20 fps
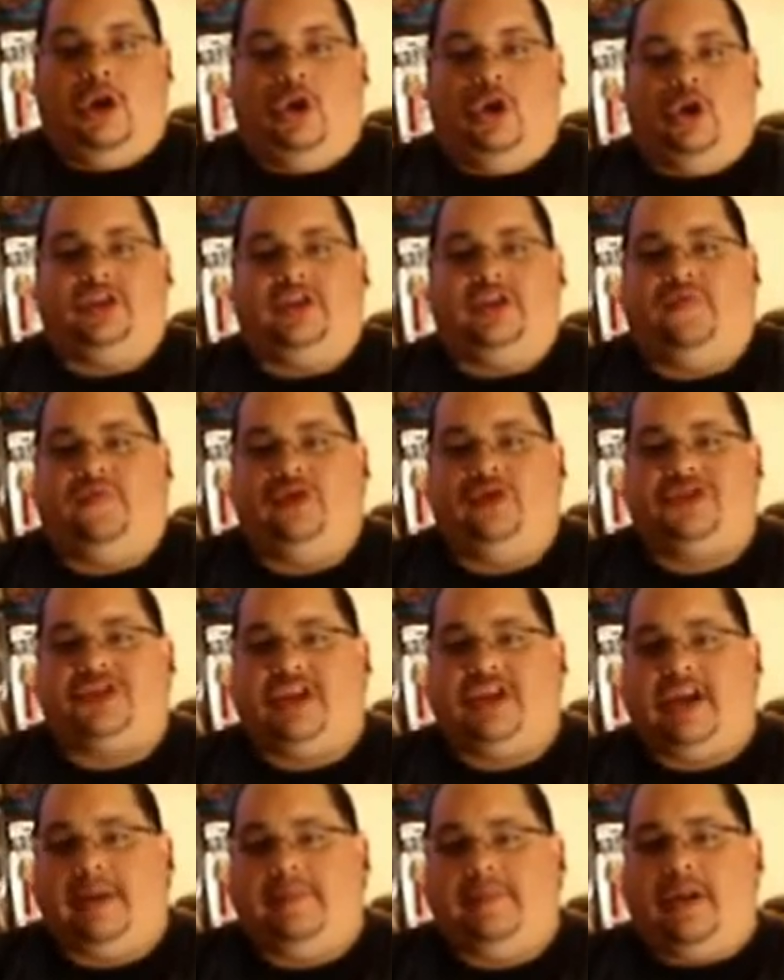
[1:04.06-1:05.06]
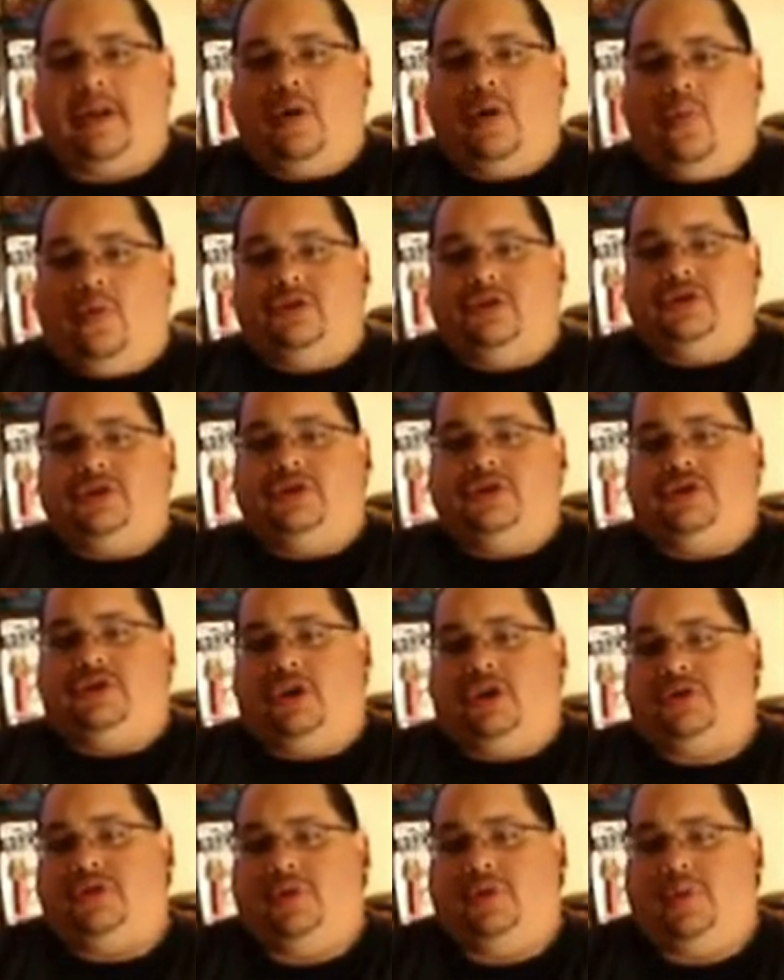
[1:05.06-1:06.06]
Okay, the first game that I want to
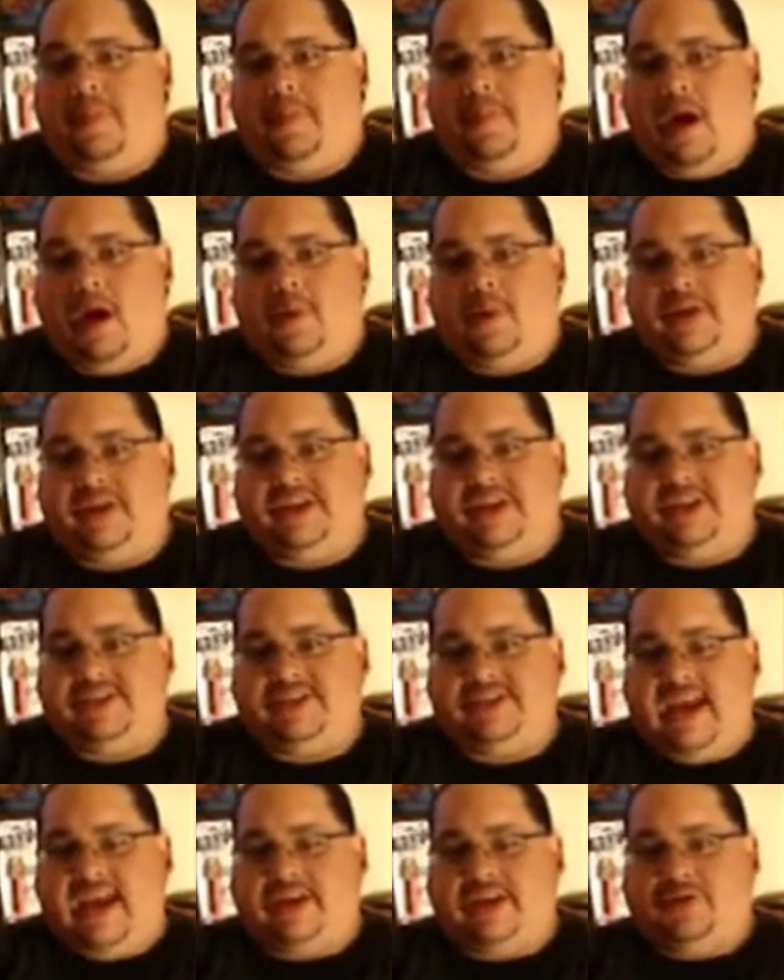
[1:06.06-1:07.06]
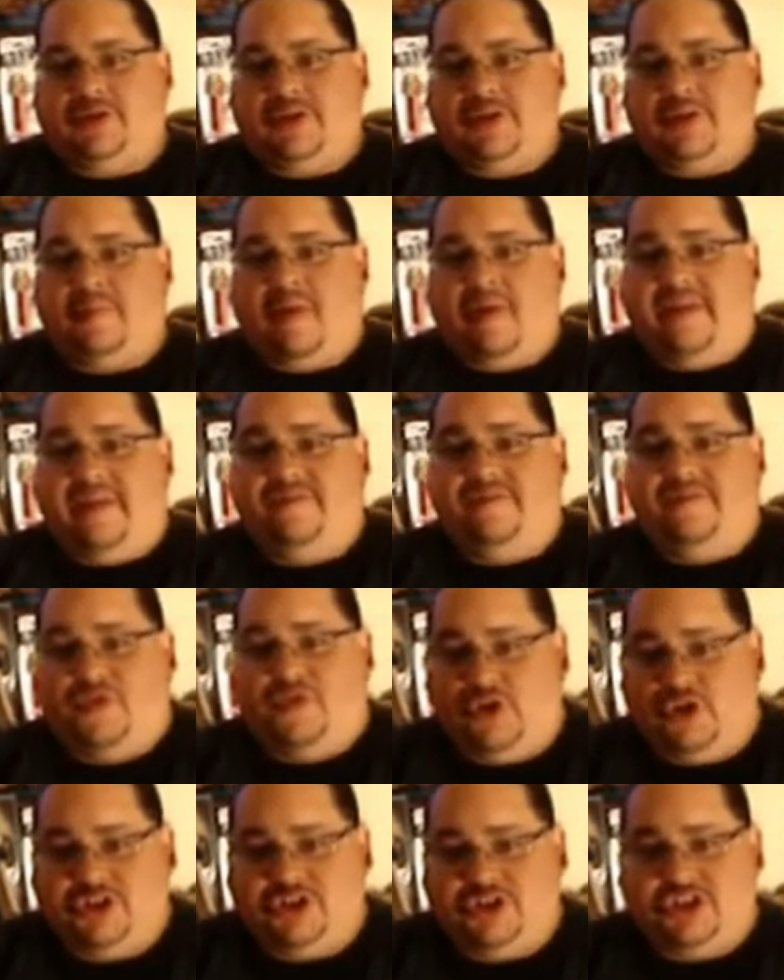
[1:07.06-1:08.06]
talk to you about is actually my
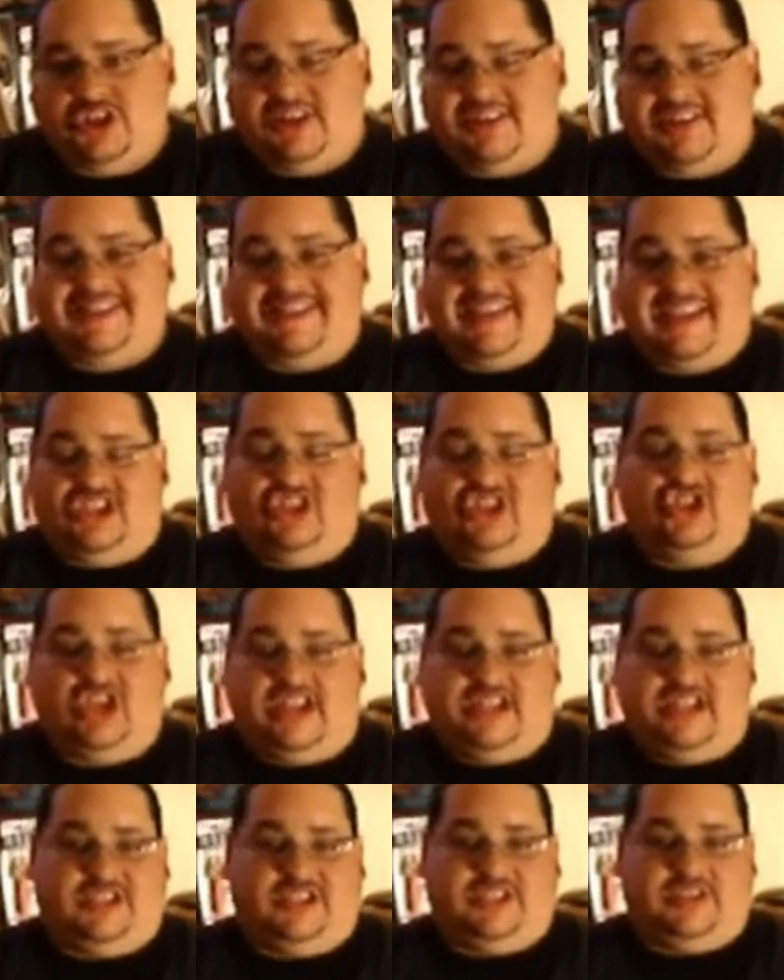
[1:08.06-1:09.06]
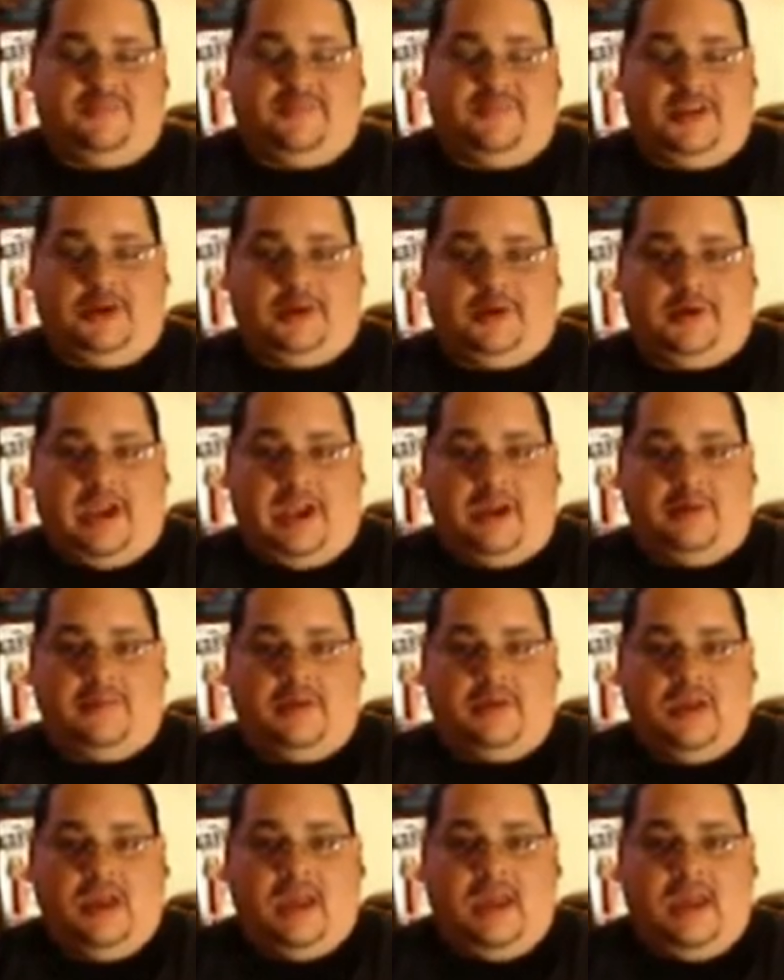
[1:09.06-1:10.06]
first Sega Genesis video game,
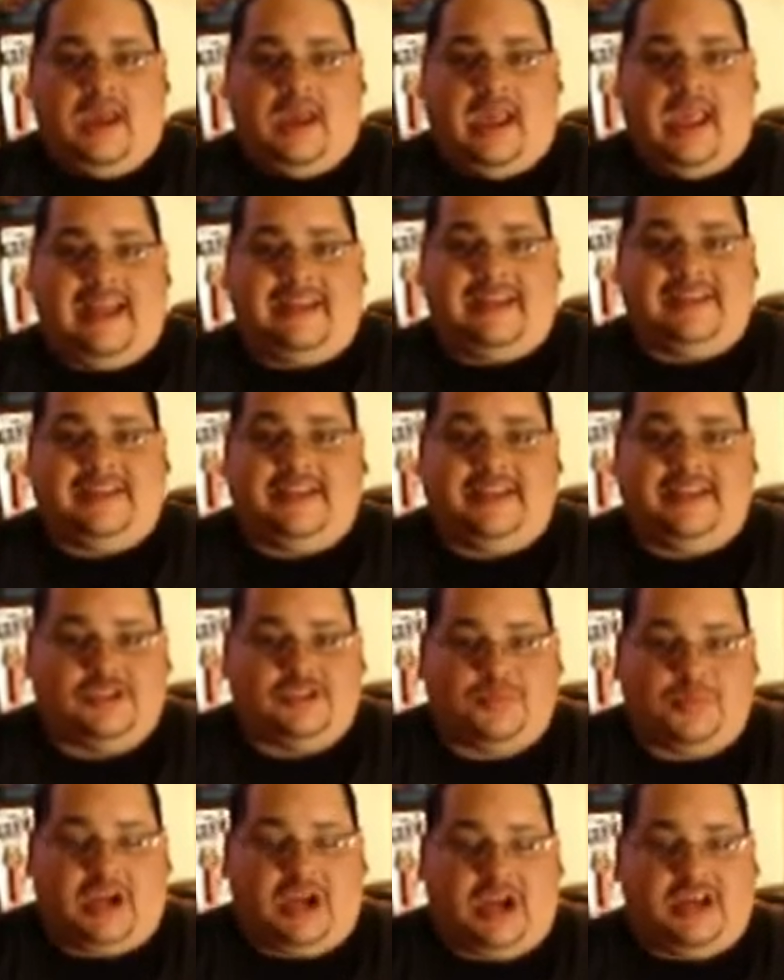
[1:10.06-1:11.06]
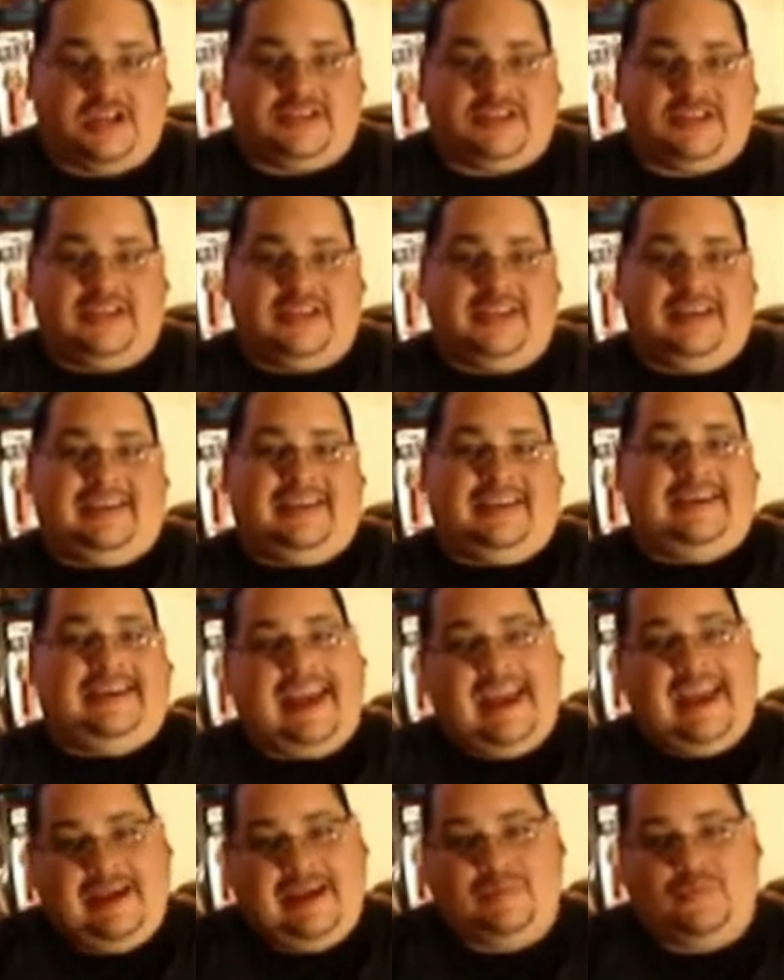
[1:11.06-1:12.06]
and it is because it
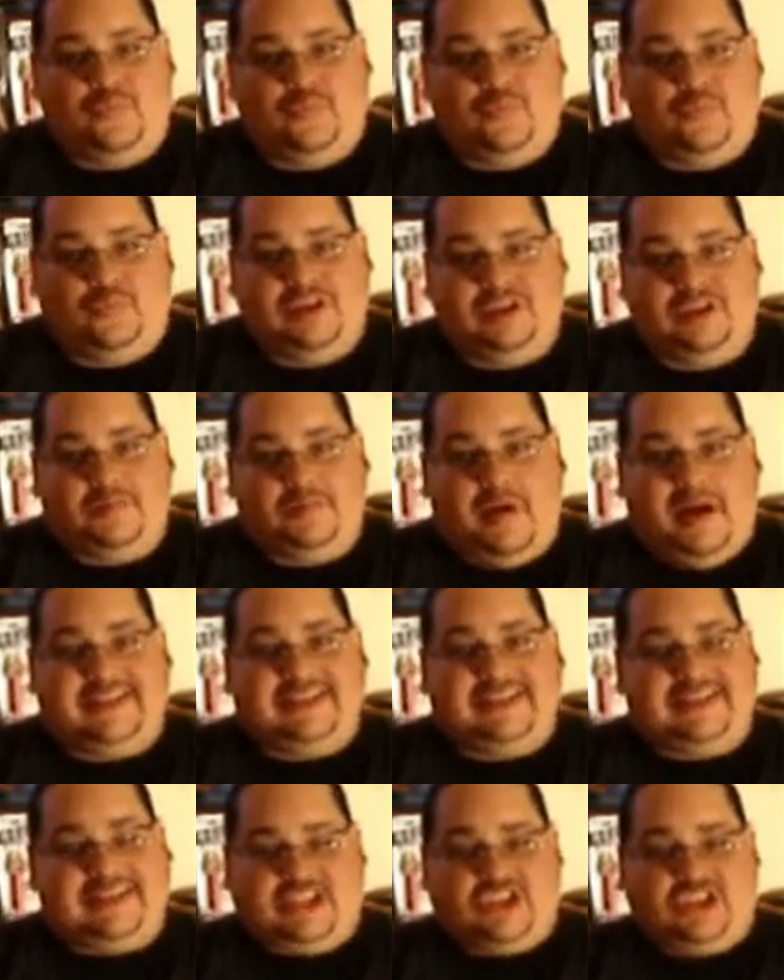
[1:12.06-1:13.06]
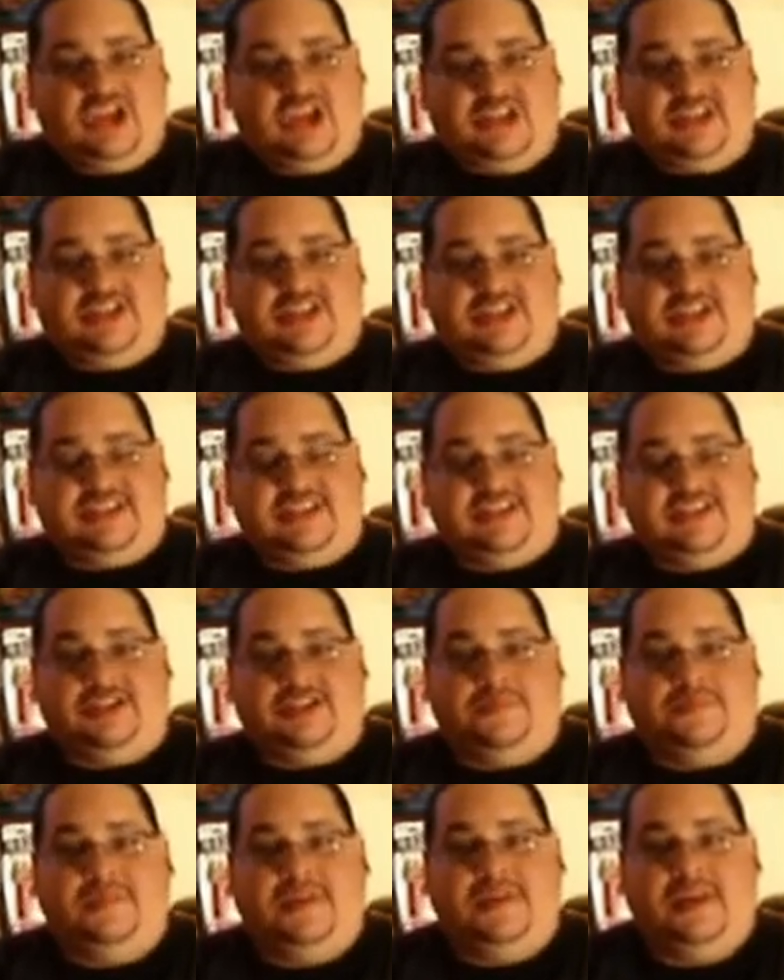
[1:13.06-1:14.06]
came with my Sega Genesis
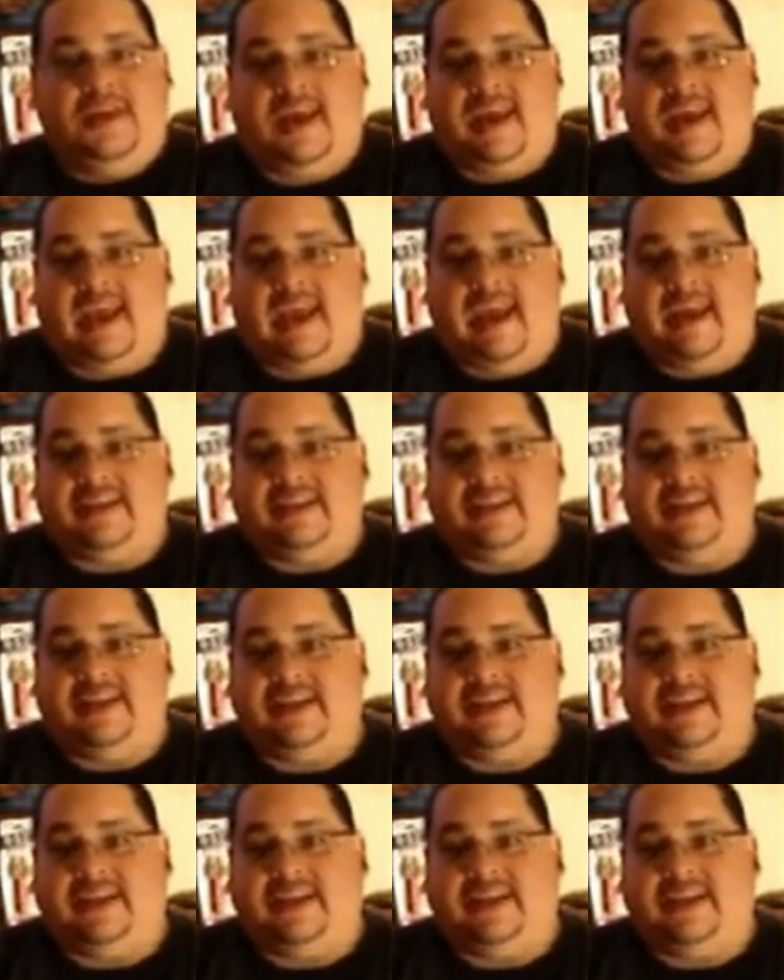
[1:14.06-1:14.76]
system, and it